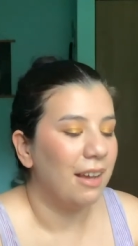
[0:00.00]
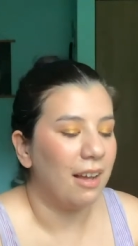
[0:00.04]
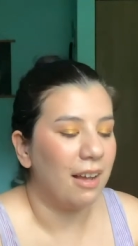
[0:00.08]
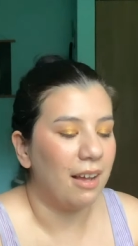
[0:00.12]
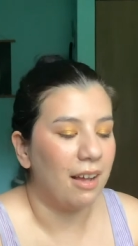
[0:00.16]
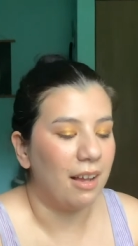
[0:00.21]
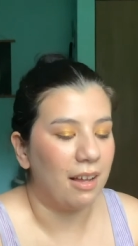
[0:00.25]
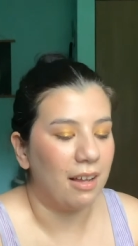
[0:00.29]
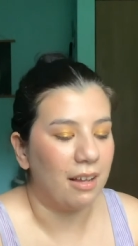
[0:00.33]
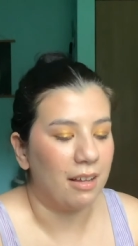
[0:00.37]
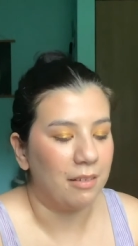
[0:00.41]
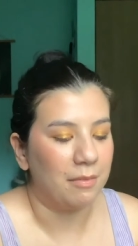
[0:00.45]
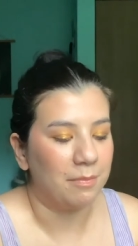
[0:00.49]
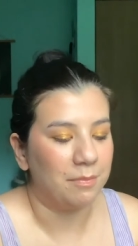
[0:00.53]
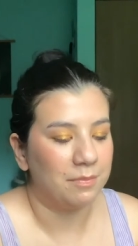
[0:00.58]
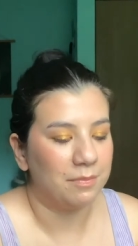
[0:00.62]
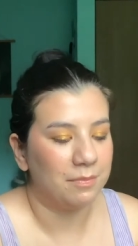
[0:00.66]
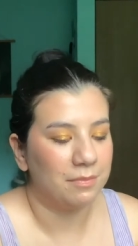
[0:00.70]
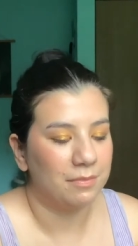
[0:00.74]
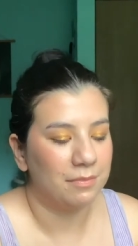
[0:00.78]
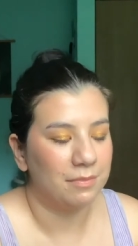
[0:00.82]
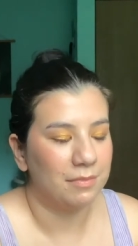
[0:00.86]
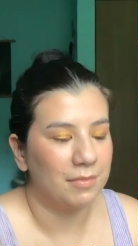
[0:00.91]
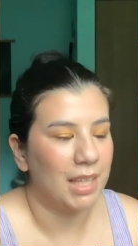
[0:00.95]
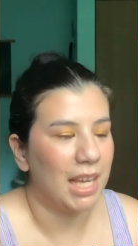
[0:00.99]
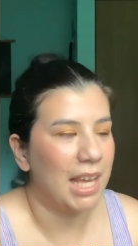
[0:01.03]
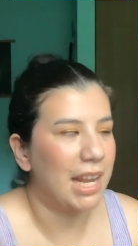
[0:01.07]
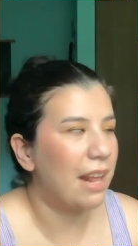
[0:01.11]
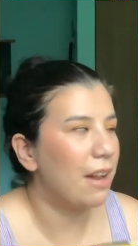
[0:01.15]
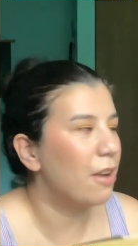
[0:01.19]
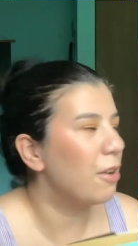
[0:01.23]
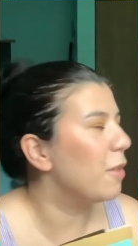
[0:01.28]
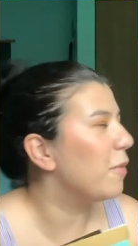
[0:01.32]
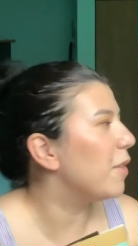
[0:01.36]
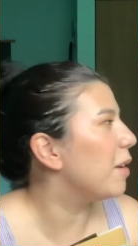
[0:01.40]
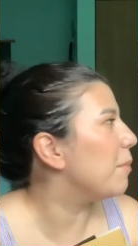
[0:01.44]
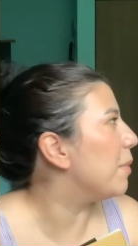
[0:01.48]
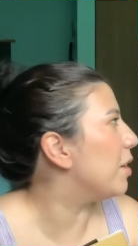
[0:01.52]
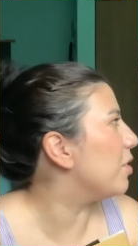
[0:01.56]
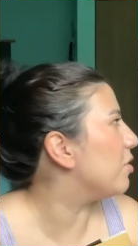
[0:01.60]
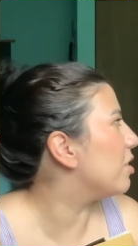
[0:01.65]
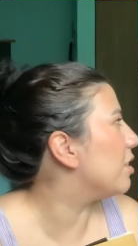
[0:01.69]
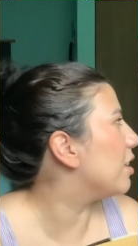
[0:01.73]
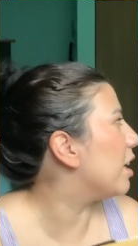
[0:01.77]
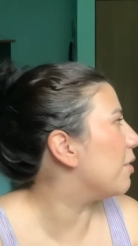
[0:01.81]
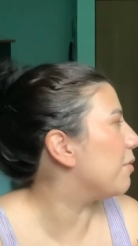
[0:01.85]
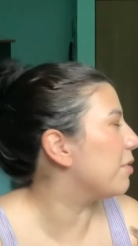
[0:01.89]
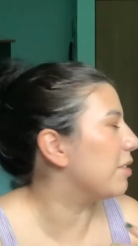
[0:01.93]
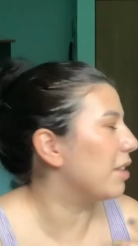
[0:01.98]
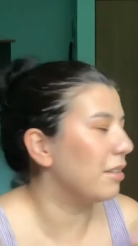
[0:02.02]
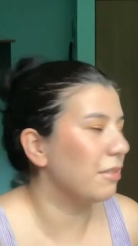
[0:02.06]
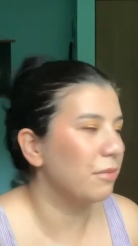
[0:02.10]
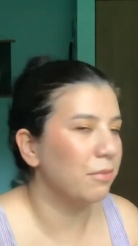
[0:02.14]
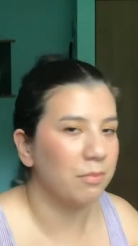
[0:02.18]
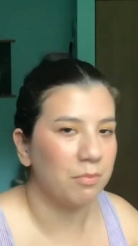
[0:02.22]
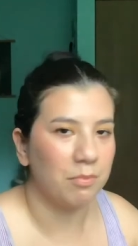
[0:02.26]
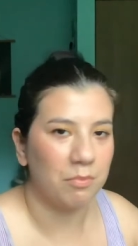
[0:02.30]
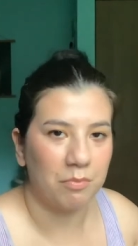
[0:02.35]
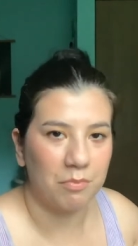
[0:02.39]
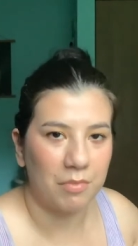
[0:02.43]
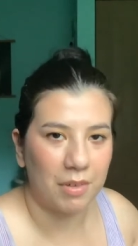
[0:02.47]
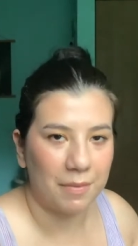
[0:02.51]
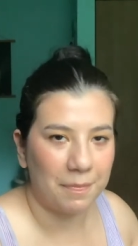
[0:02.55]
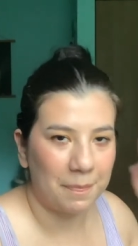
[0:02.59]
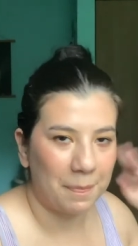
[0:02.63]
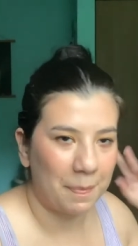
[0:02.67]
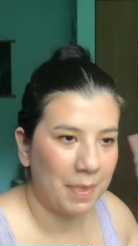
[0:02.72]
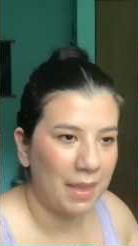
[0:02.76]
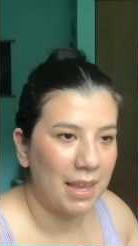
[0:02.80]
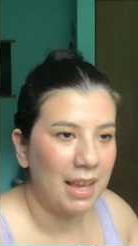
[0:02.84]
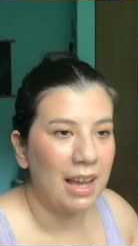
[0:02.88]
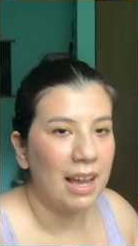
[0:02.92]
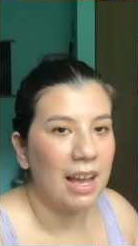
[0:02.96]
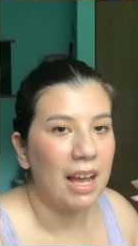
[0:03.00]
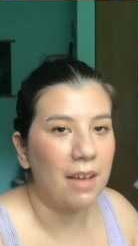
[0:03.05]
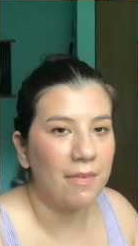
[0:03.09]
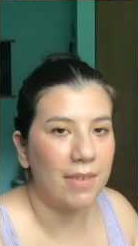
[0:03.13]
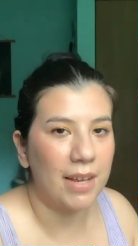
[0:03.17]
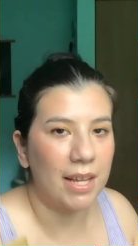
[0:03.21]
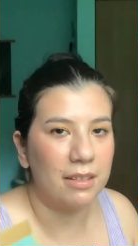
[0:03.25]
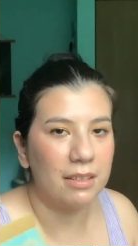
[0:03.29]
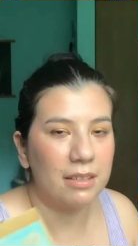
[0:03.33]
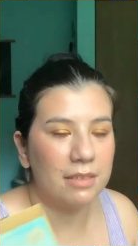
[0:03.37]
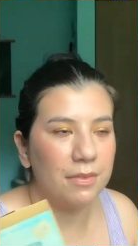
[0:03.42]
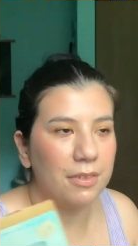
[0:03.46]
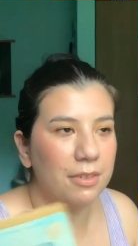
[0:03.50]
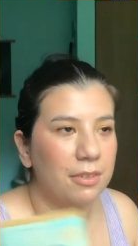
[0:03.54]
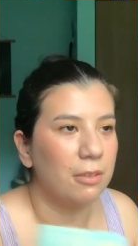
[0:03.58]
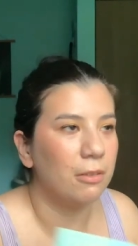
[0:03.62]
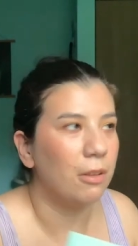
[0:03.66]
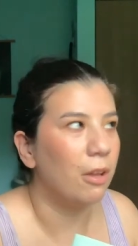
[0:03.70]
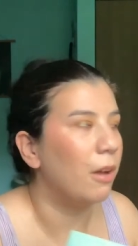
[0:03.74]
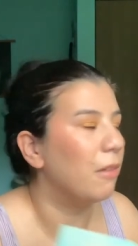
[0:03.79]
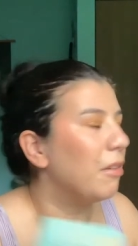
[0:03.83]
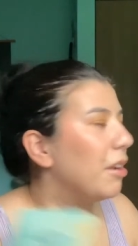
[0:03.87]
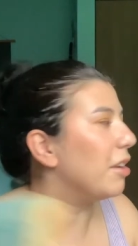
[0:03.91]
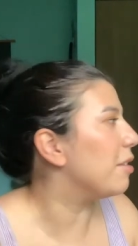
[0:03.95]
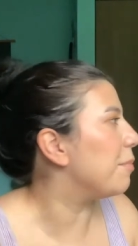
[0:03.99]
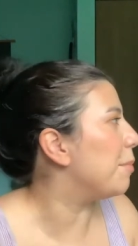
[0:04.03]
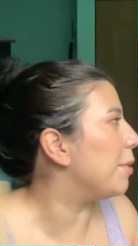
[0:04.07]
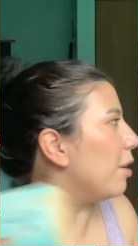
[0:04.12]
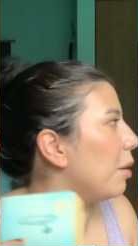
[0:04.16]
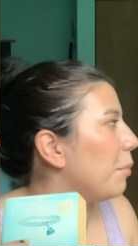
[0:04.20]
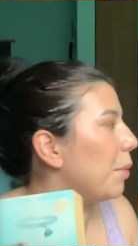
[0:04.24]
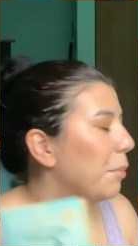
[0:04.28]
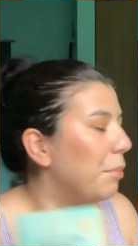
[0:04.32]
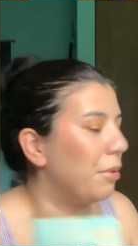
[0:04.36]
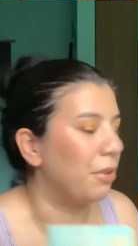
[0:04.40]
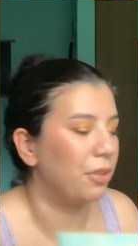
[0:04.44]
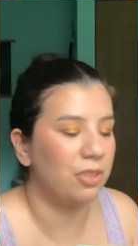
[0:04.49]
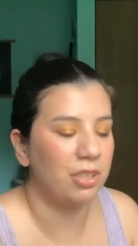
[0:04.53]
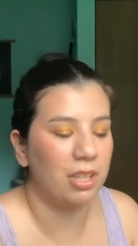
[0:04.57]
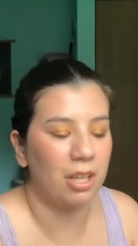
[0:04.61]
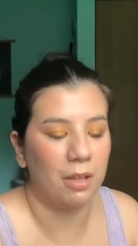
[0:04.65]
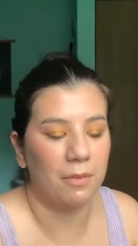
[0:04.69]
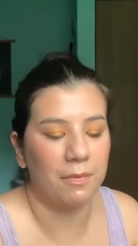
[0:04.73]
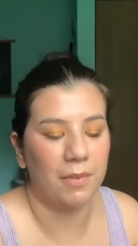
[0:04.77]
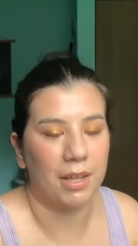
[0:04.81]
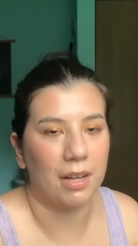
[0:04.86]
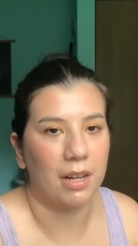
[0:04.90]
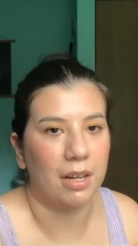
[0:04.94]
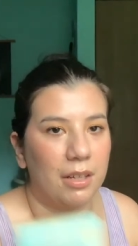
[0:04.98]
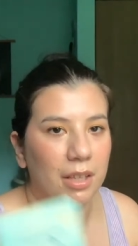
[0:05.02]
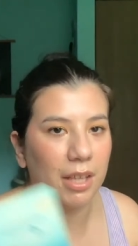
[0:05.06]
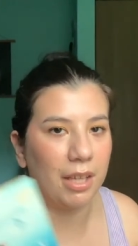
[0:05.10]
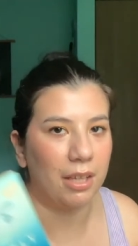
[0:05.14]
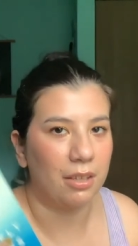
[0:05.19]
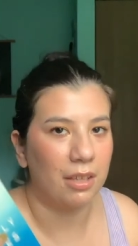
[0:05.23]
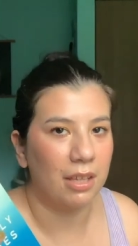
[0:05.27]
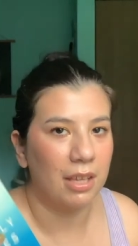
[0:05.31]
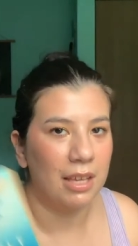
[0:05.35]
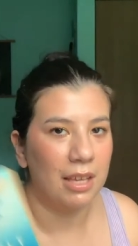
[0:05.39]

Um and I don't know if I mentioned, I was gonna I've had this for so long, it's been on my bookshelf, and I like,